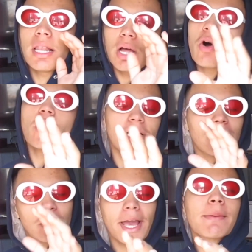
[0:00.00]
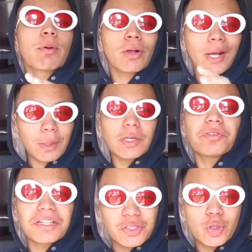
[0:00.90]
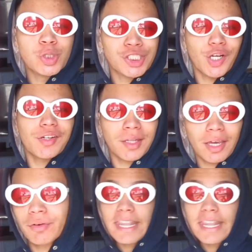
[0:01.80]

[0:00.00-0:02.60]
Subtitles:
okay, bro, like, we use it too, sharing is caring.